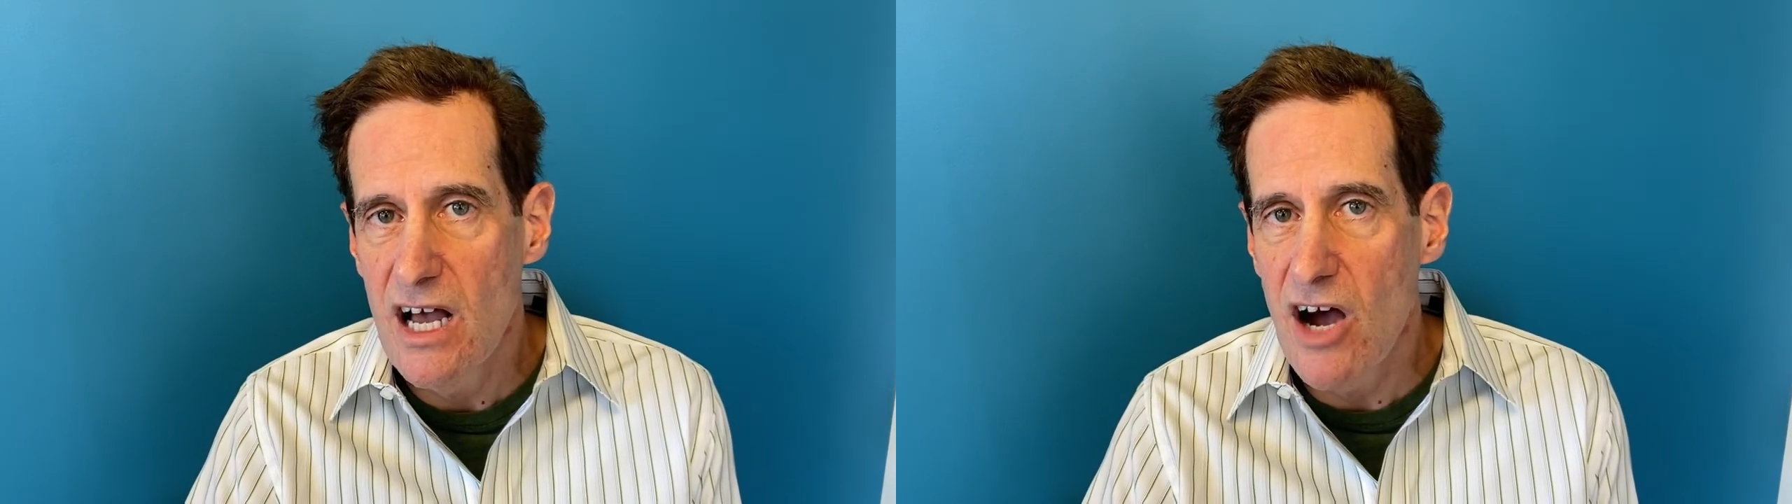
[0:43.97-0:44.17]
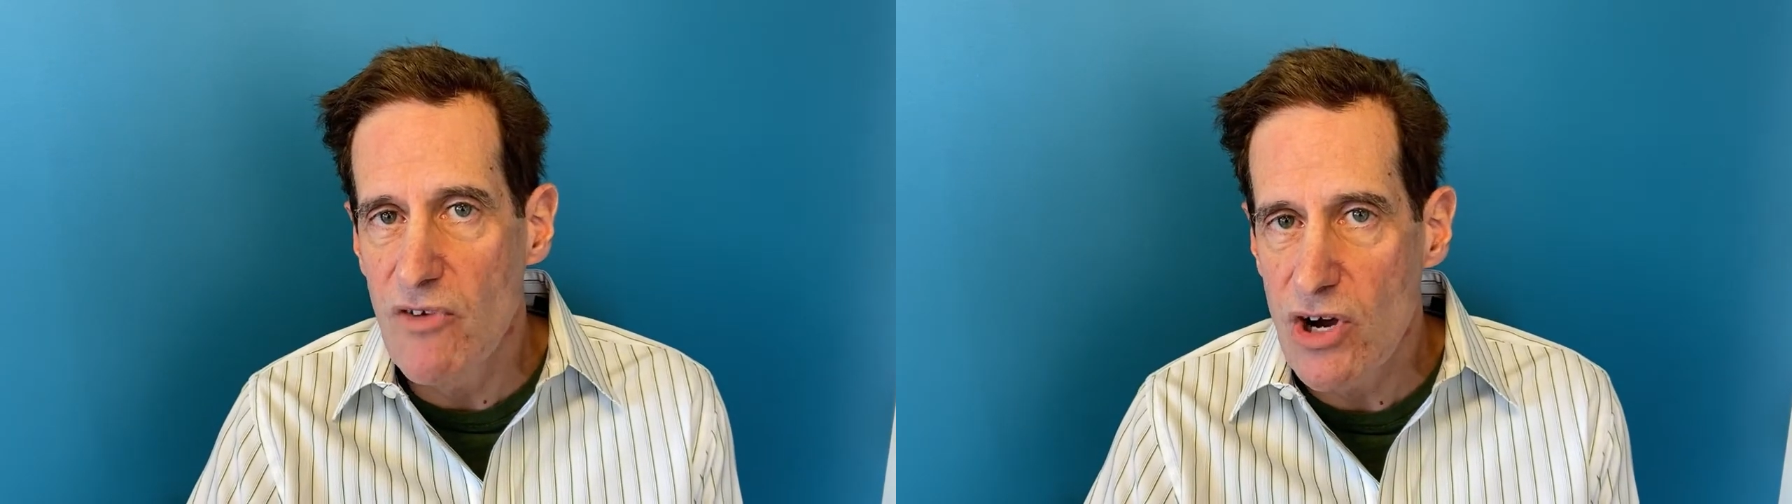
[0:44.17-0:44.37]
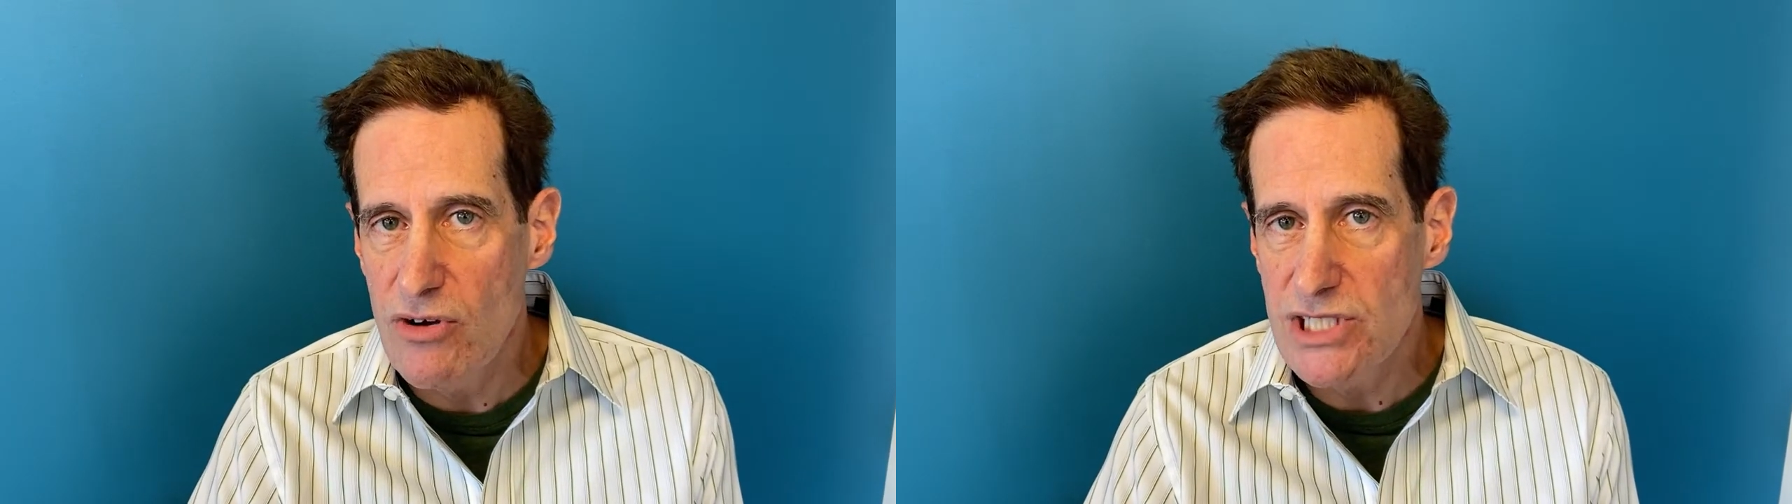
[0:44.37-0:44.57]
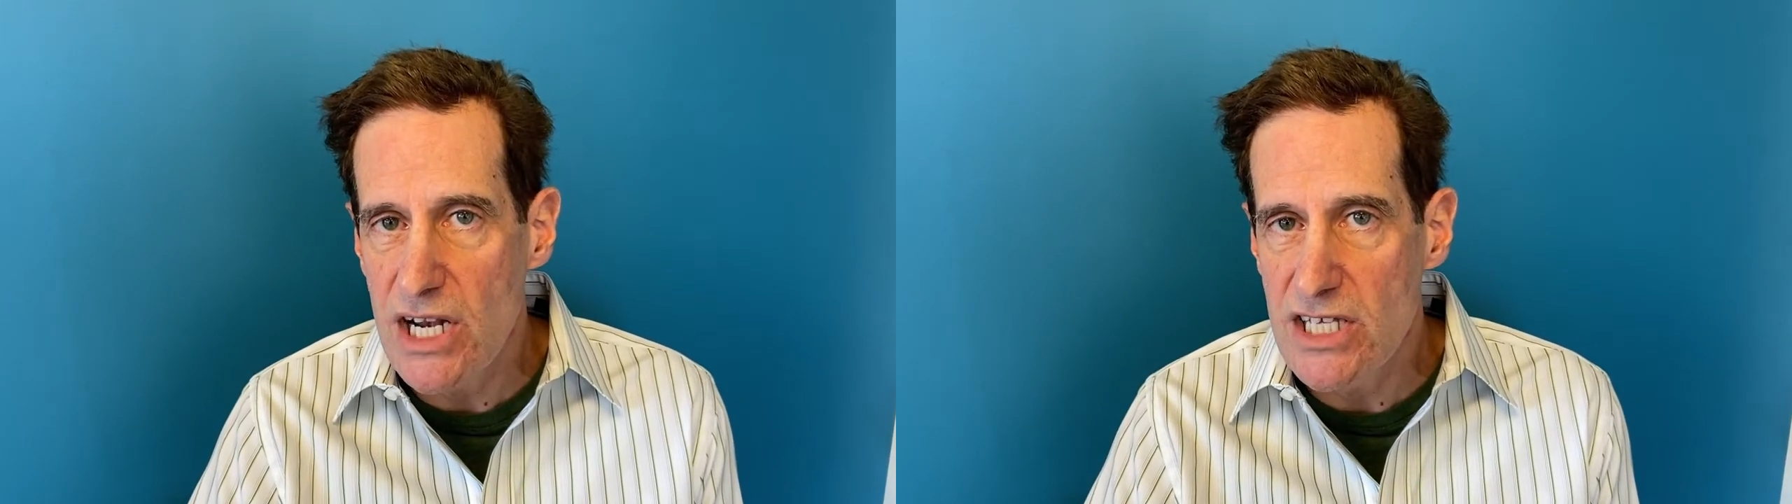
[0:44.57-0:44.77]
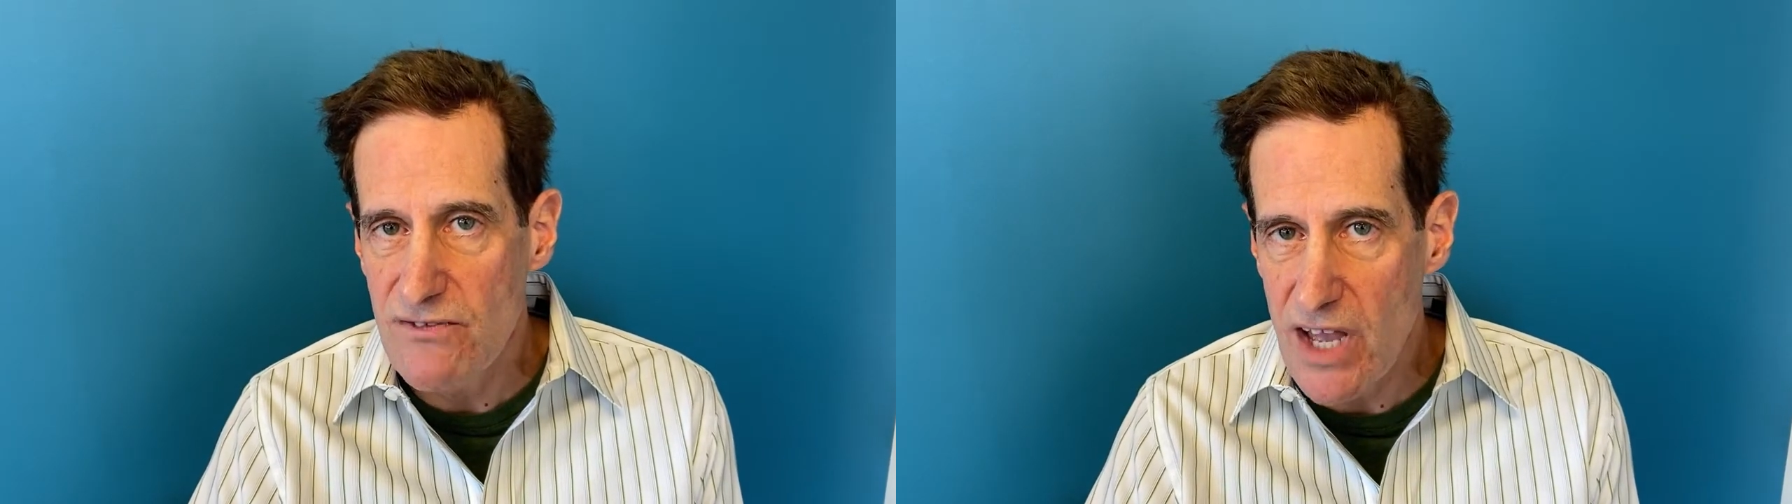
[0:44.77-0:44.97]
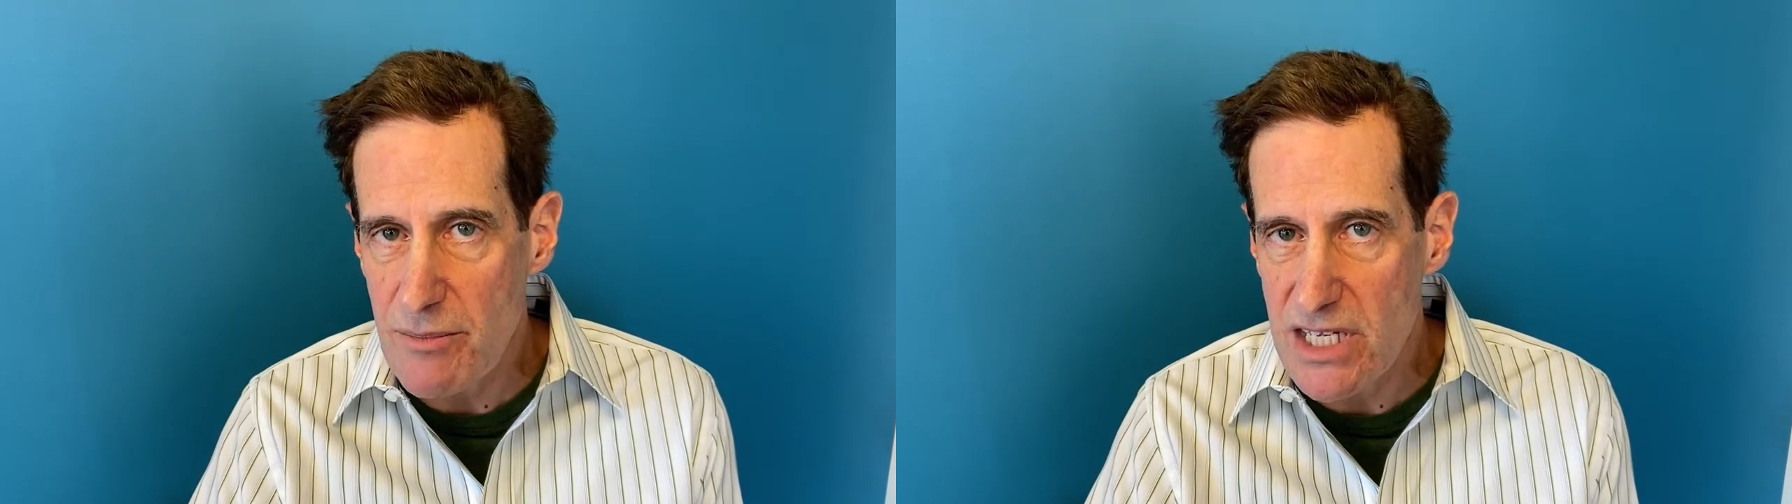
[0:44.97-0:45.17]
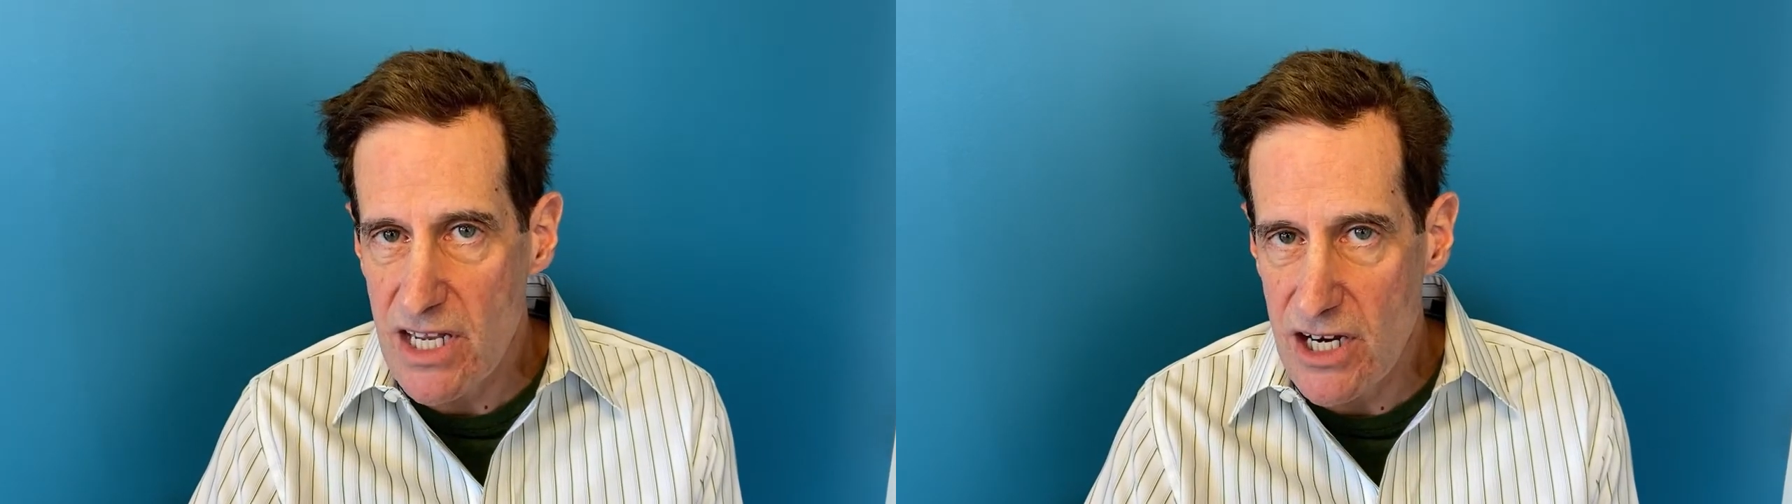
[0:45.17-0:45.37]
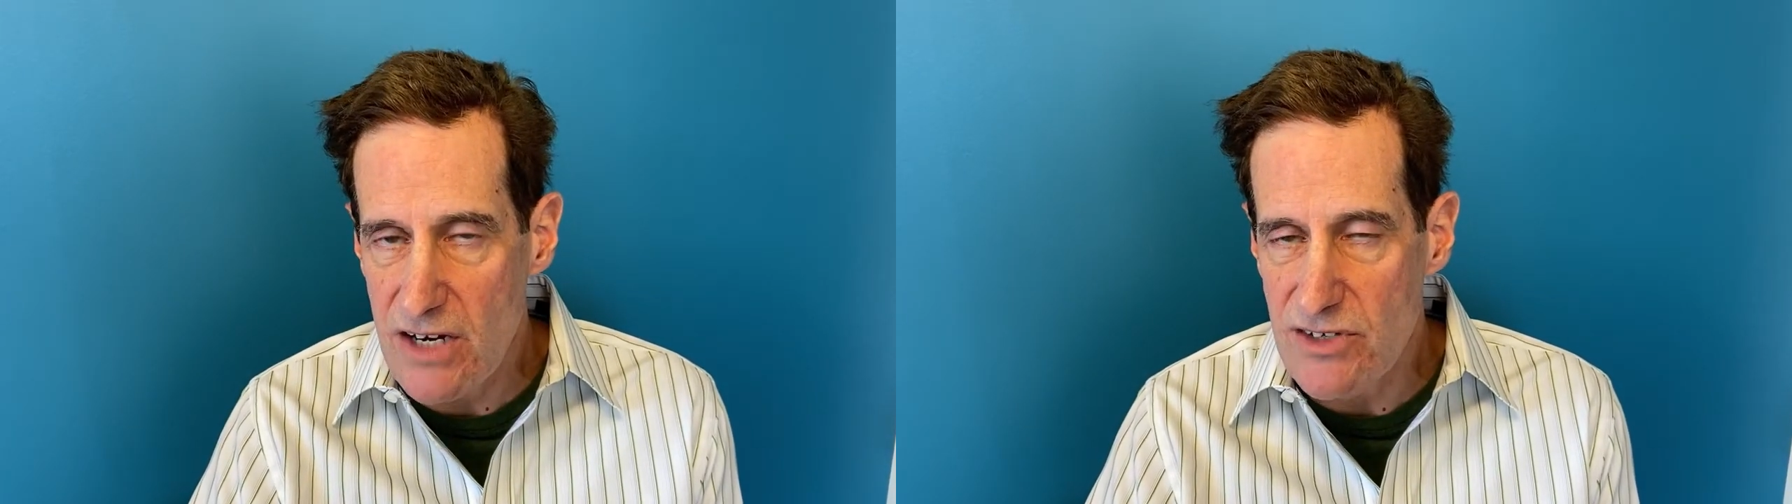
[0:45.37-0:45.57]
of what goes on in the family
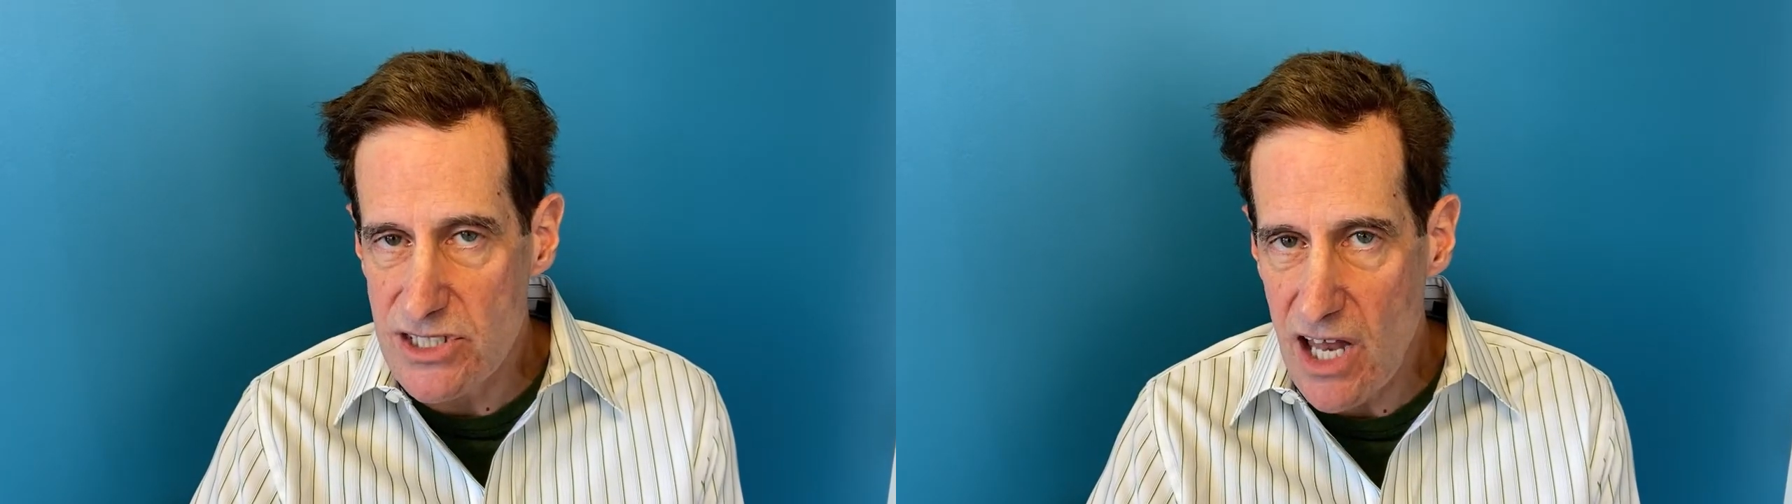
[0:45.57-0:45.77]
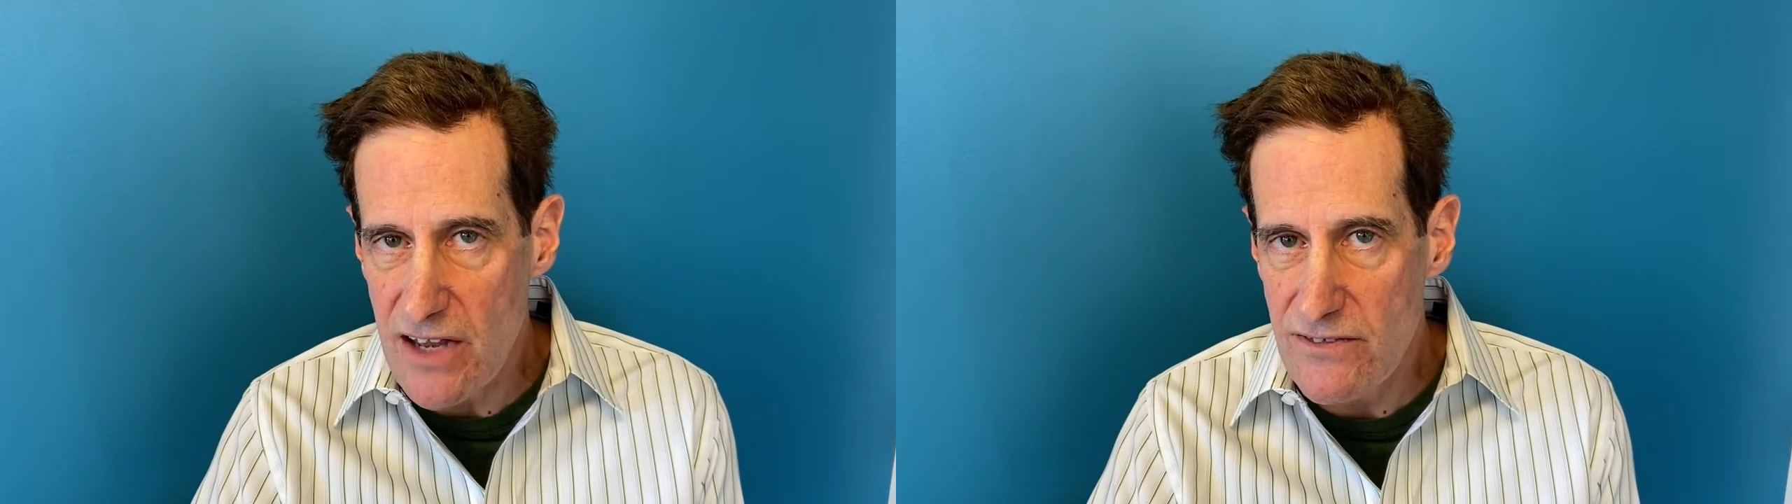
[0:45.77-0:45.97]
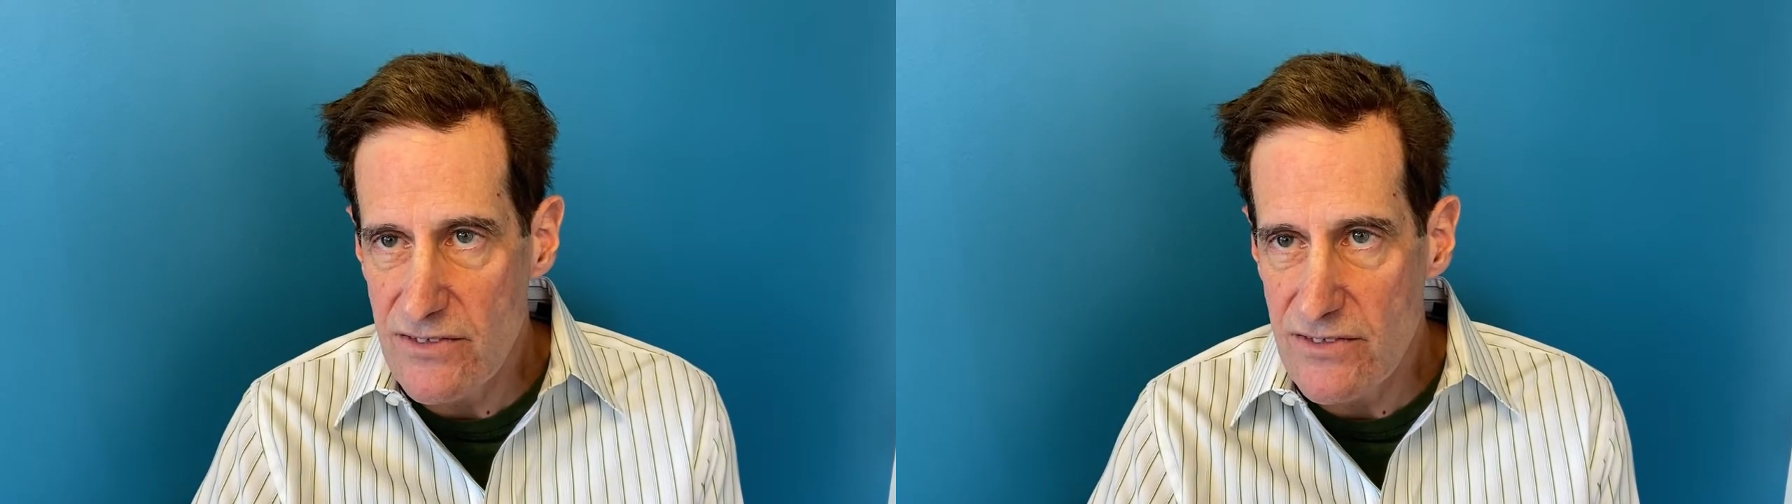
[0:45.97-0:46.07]
caregiver's life.